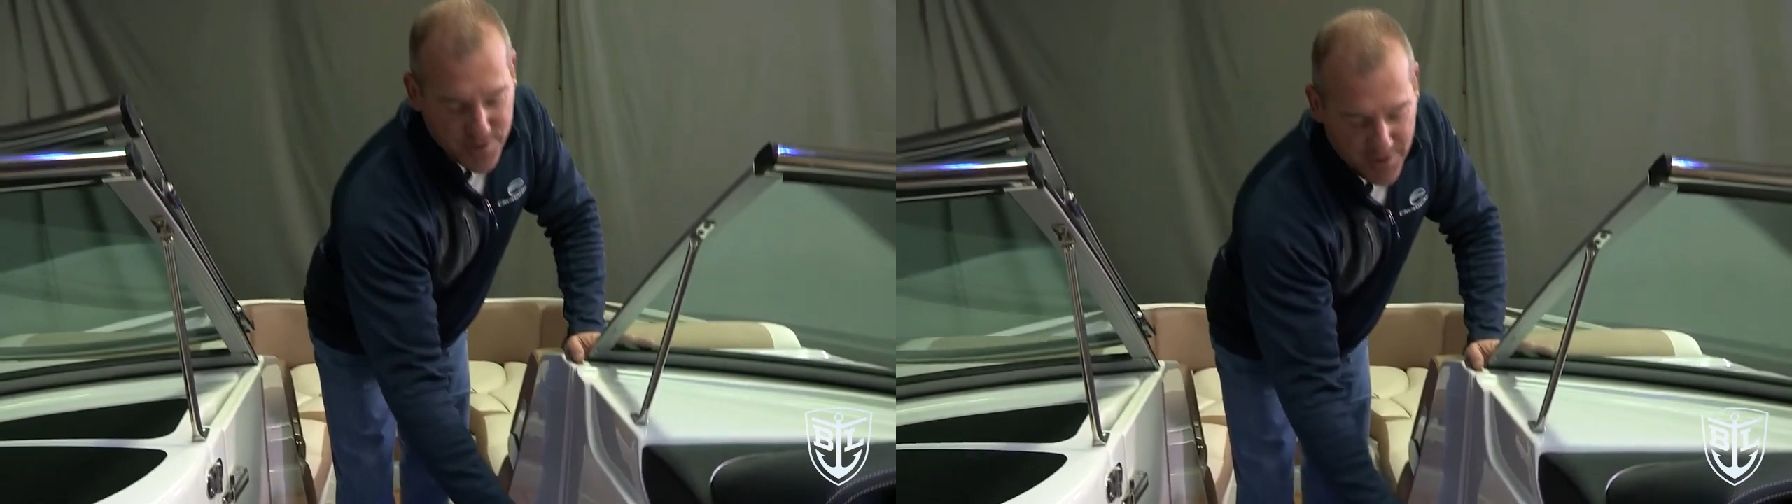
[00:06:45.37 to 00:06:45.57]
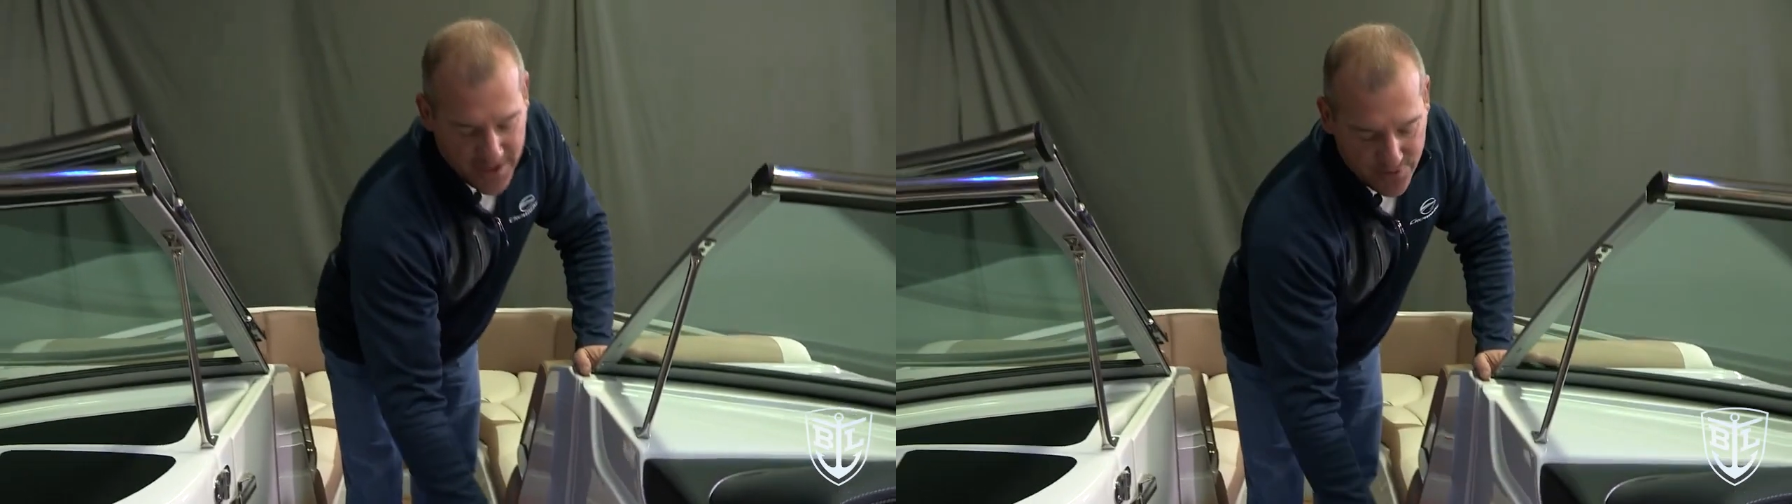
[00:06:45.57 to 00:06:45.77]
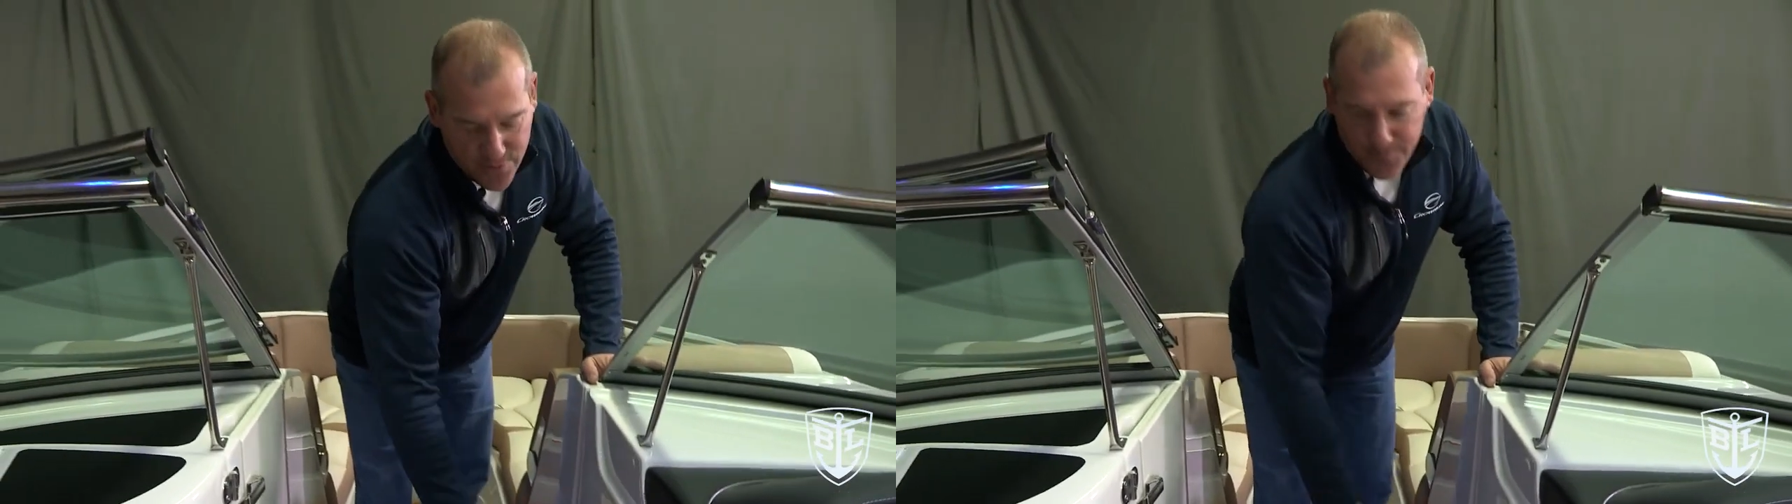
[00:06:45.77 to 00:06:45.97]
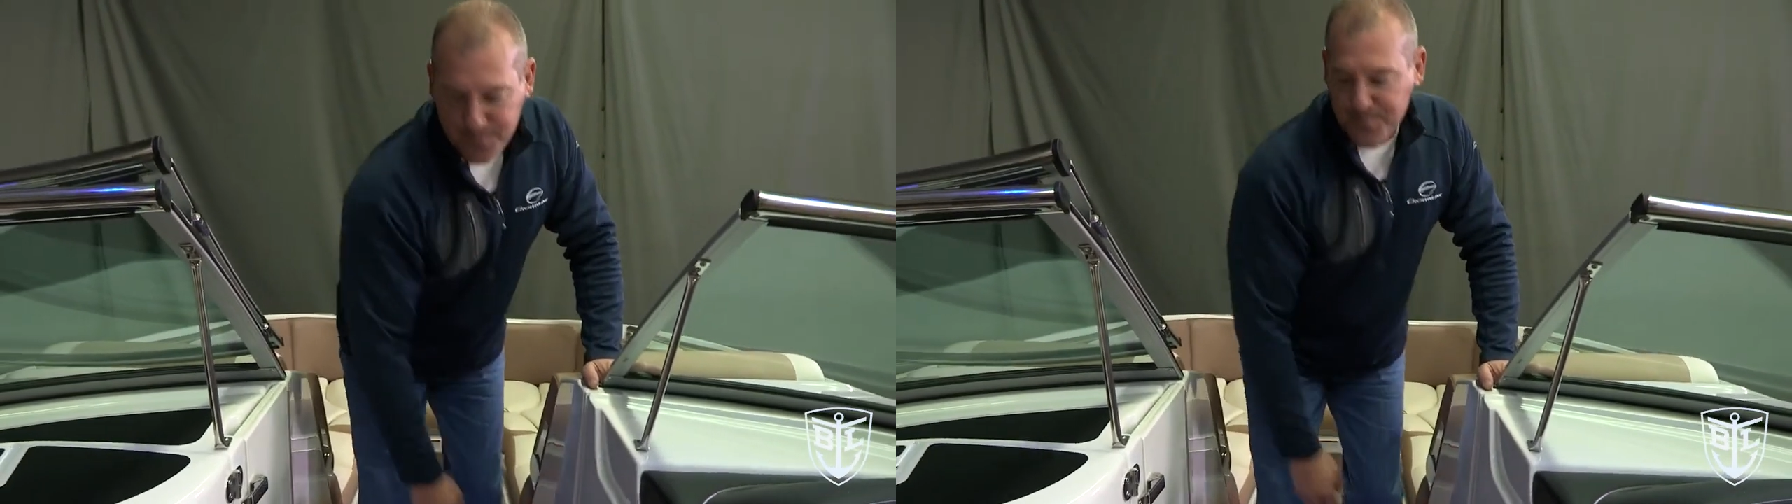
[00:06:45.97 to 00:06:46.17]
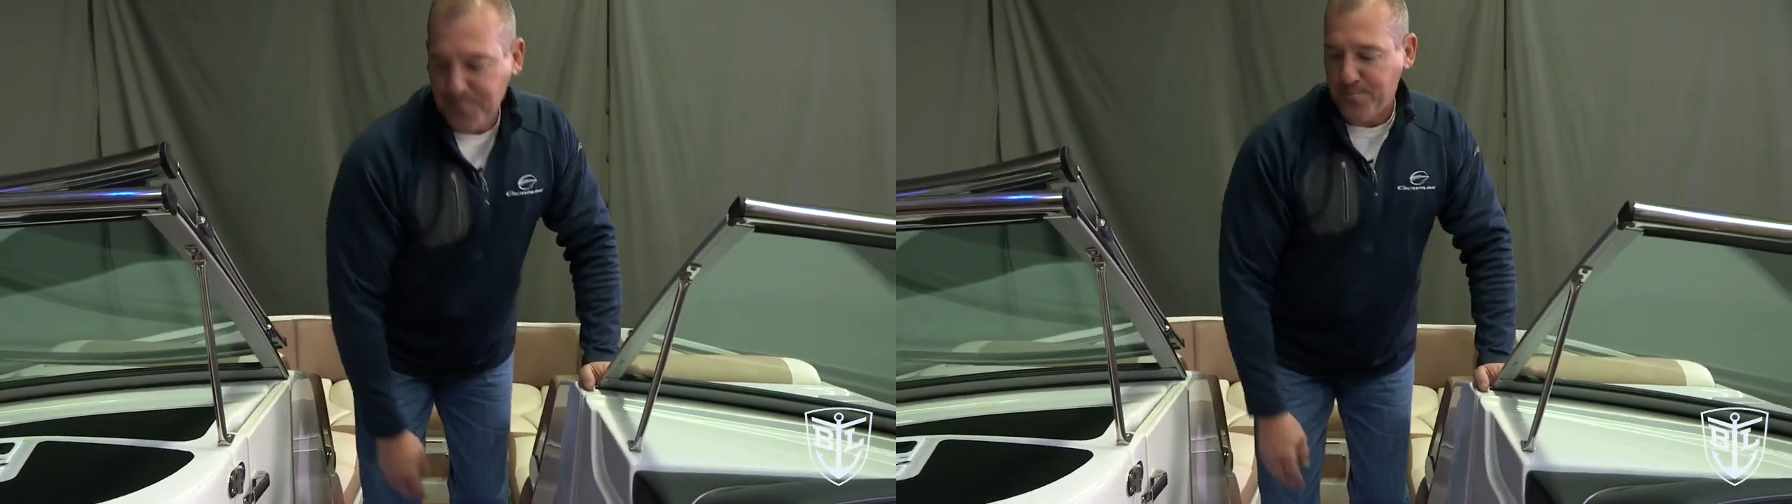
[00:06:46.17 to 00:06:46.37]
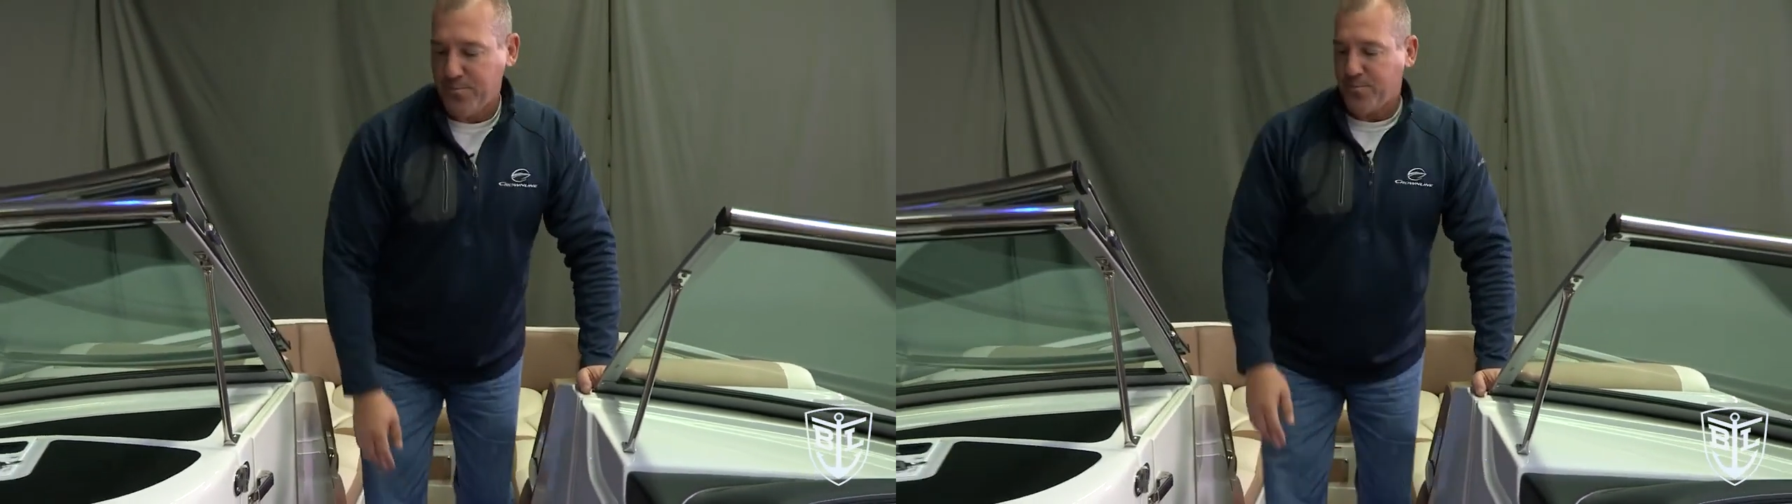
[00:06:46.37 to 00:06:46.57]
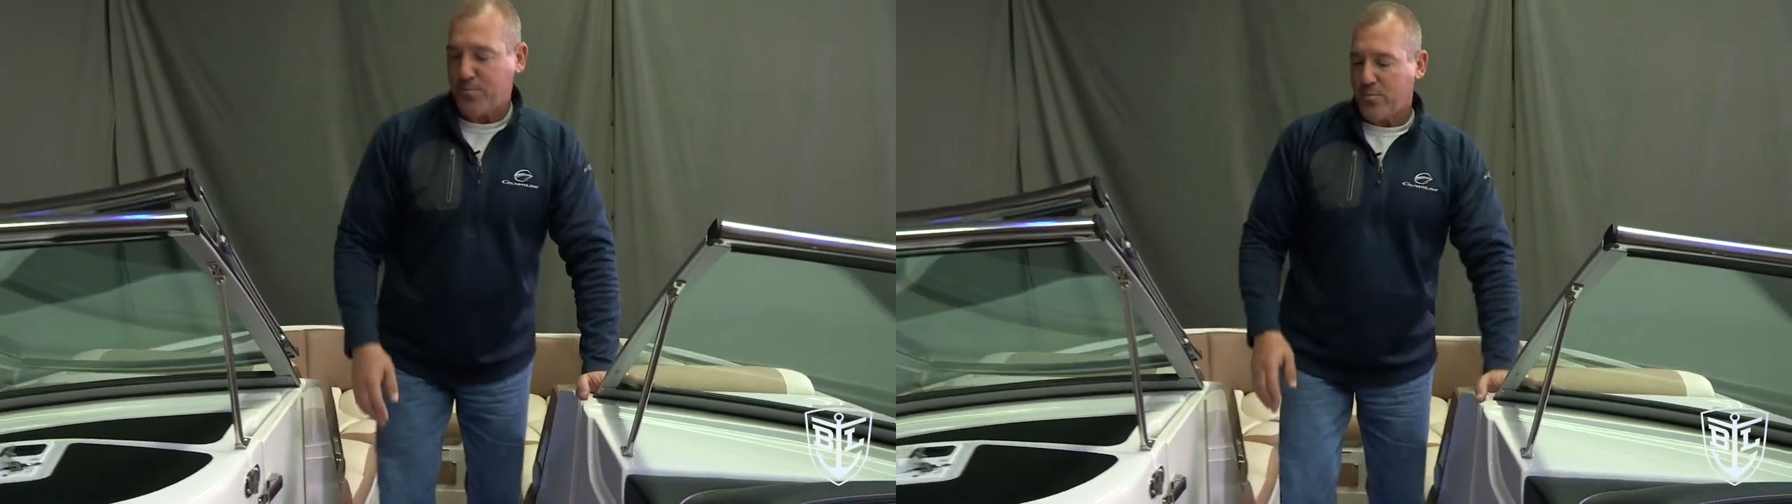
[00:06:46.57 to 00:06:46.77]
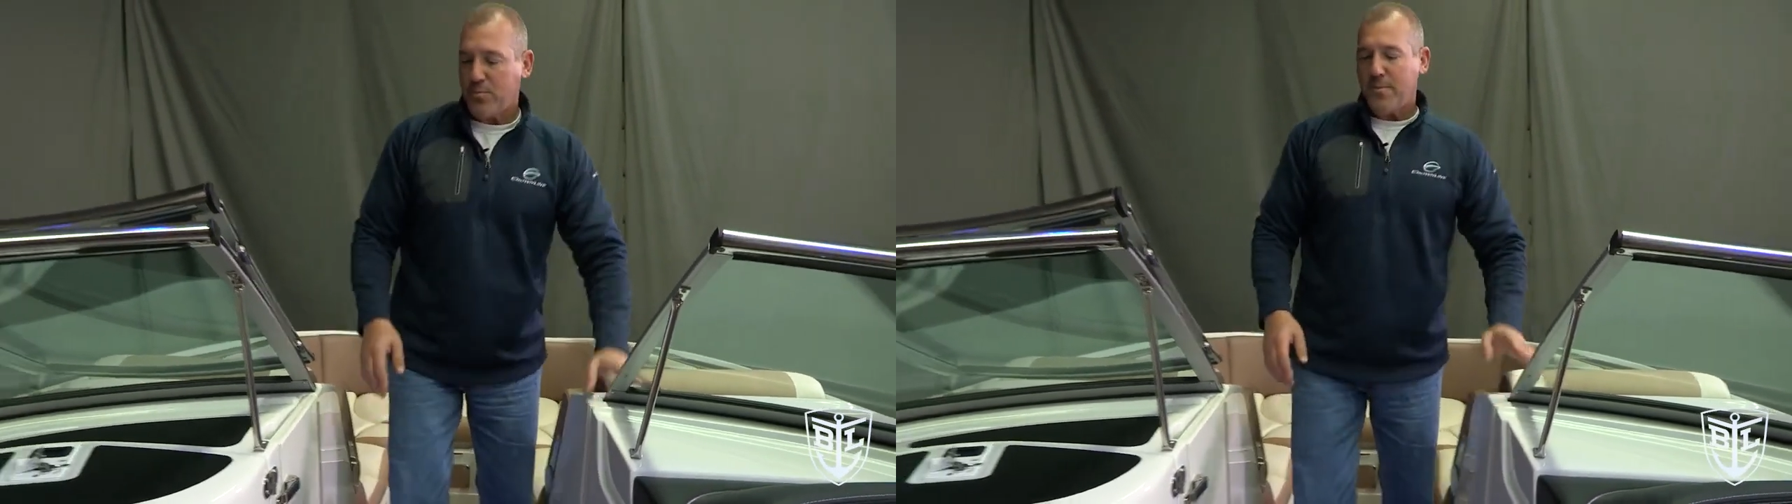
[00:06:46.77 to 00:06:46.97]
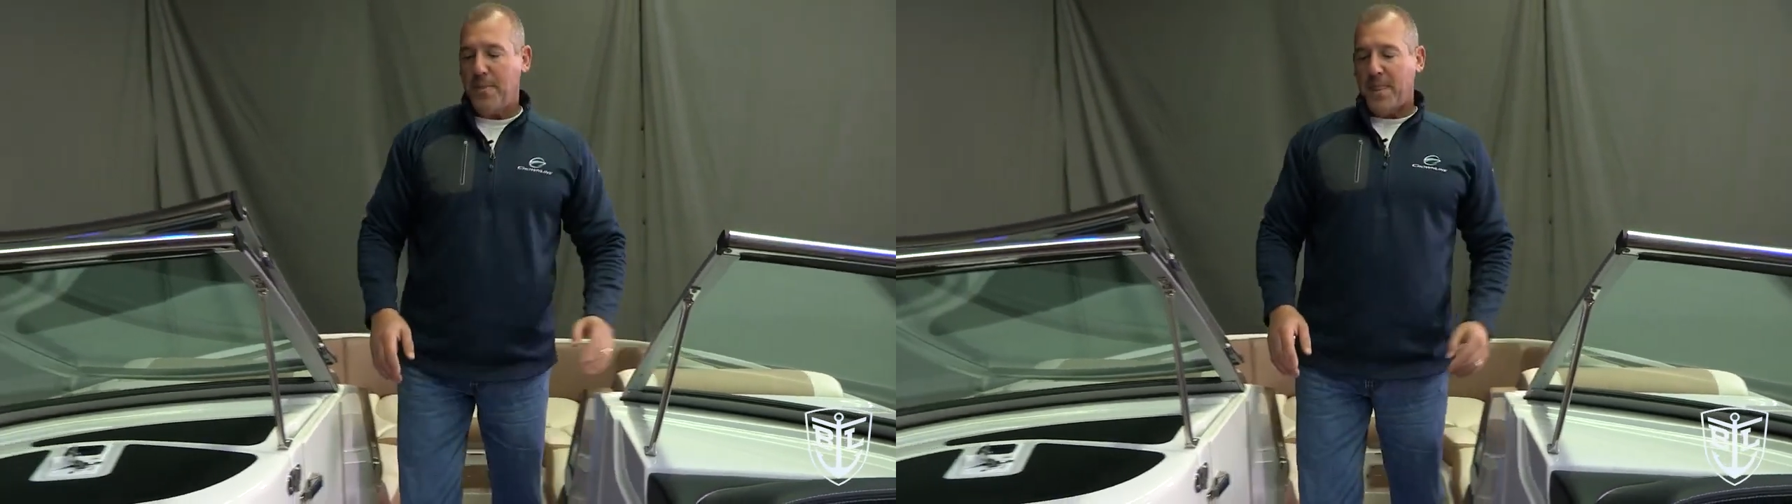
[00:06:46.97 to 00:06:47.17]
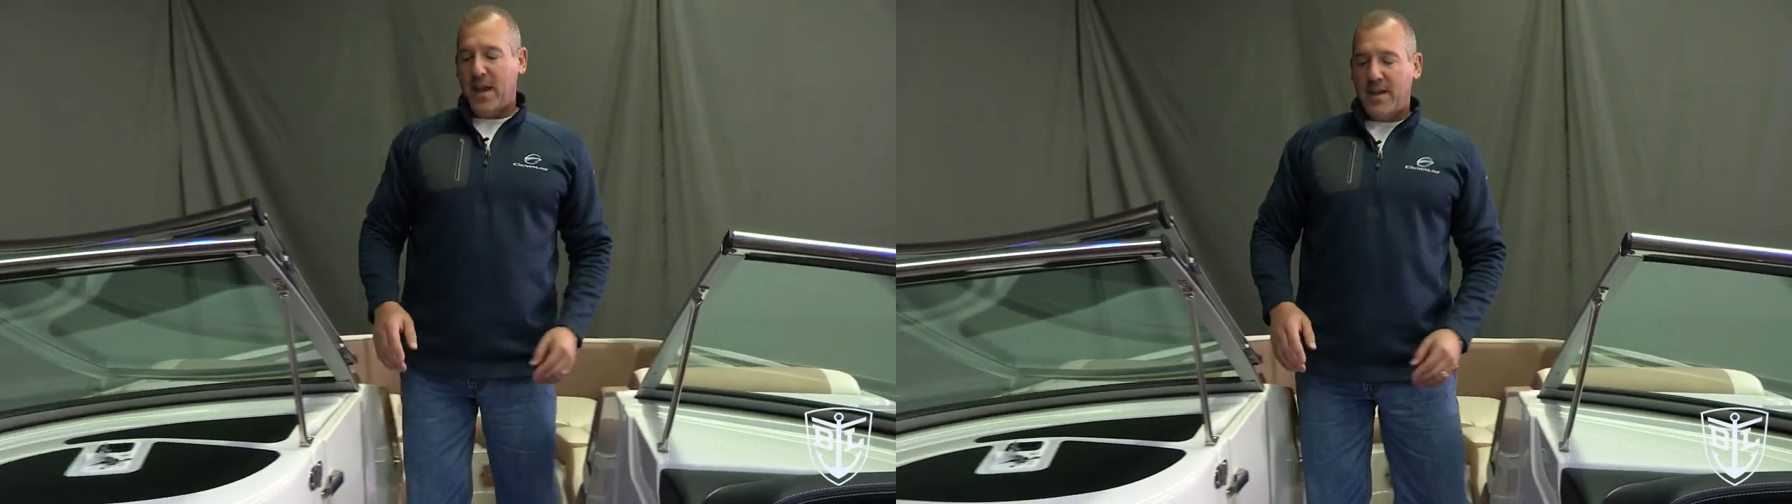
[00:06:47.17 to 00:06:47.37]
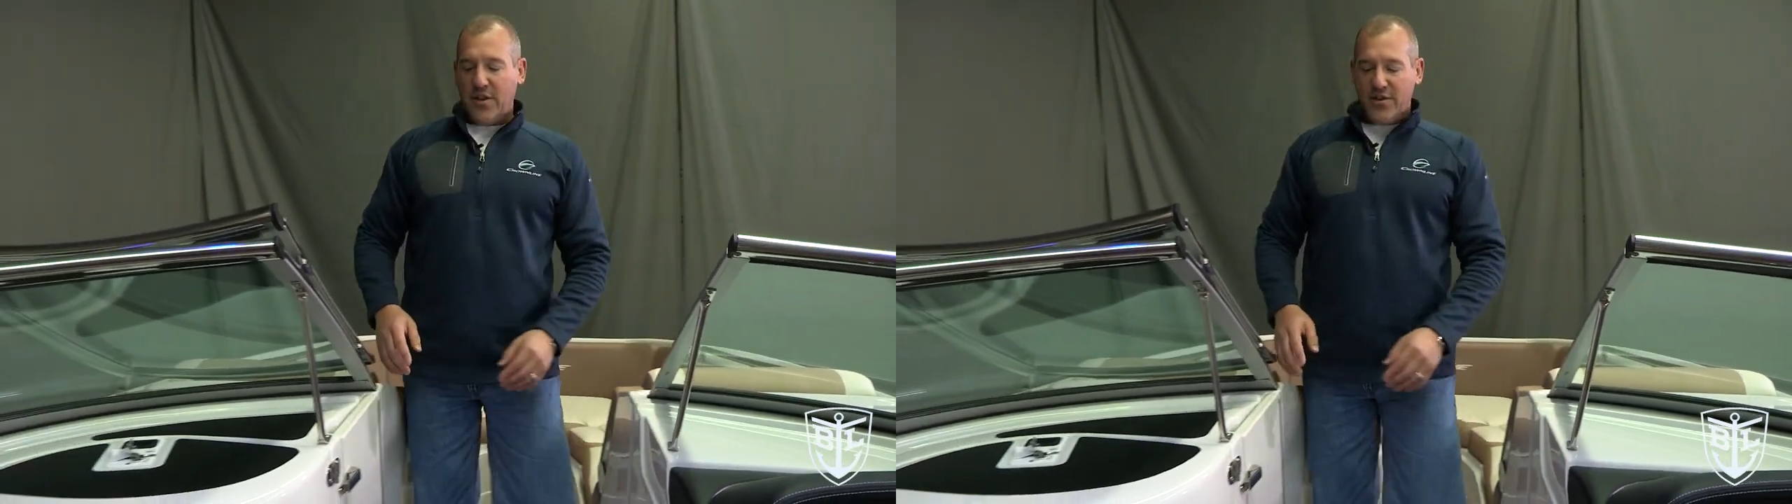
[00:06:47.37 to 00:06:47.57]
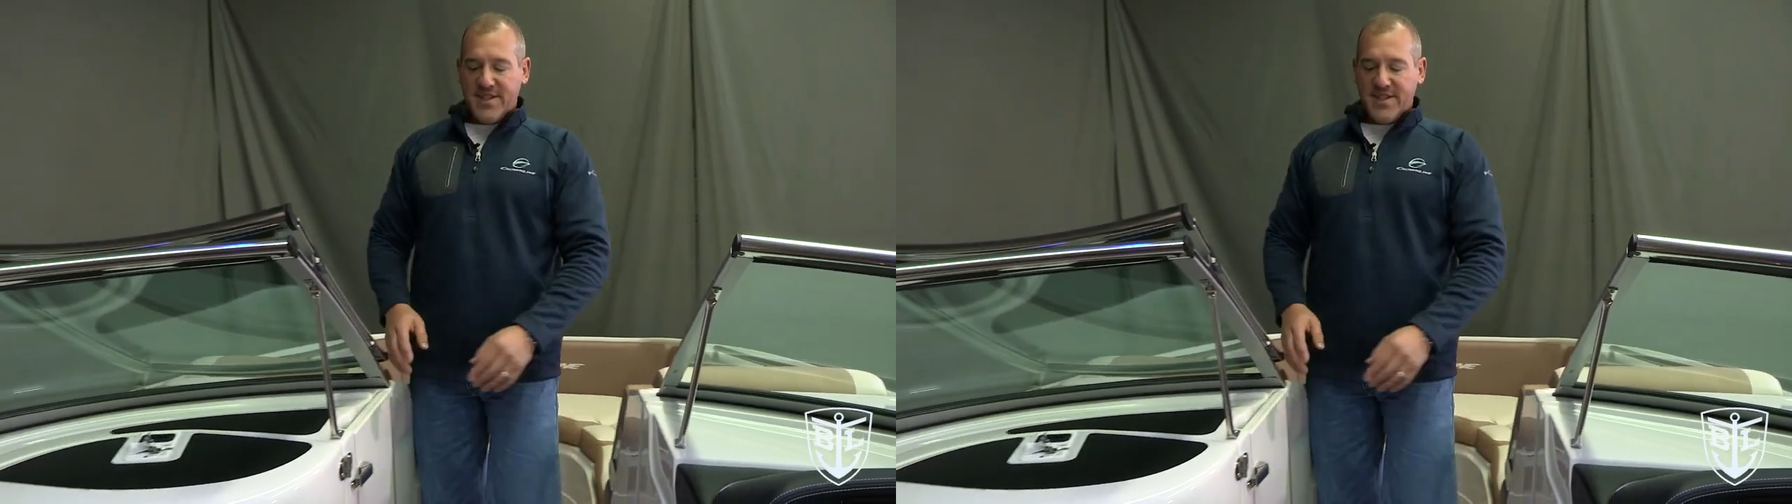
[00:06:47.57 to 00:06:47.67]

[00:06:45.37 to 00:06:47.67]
it back through. Another